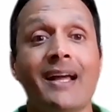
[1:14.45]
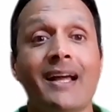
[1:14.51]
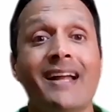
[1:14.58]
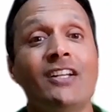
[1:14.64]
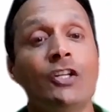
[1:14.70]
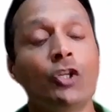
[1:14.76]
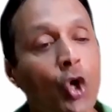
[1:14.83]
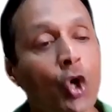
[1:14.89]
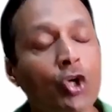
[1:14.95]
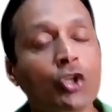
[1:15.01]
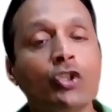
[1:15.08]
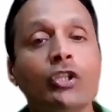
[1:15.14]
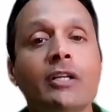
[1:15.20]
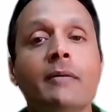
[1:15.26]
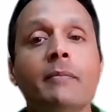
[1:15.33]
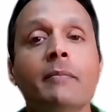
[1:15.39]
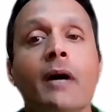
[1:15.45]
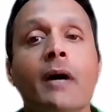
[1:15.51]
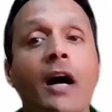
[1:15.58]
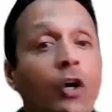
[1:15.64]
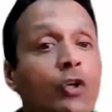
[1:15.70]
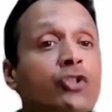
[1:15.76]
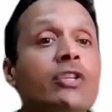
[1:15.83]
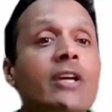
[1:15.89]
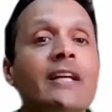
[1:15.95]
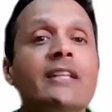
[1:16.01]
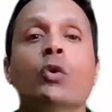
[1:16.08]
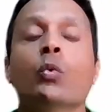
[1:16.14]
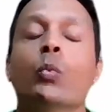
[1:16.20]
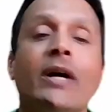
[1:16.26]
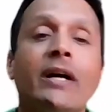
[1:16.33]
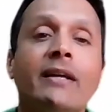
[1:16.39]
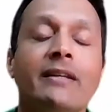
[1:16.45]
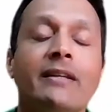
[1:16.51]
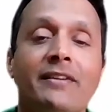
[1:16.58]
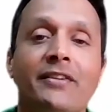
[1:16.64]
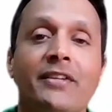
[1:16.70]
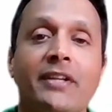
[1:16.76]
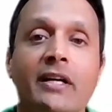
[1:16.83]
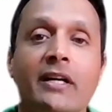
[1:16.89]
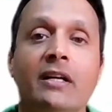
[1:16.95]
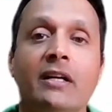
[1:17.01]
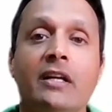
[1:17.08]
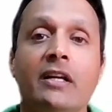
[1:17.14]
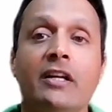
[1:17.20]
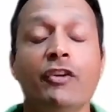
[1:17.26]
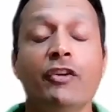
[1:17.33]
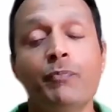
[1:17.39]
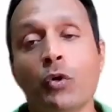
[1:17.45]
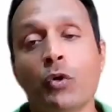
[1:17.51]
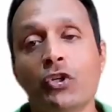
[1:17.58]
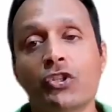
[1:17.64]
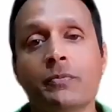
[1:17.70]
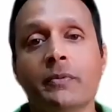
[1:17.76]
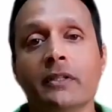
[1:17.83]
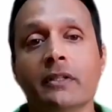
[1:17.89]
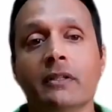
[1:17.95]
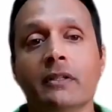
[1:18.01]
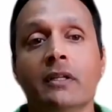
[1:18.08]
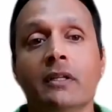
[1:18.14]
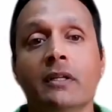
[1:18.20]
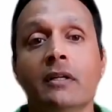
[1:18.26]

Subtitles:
and talk to him outside the work area if possible.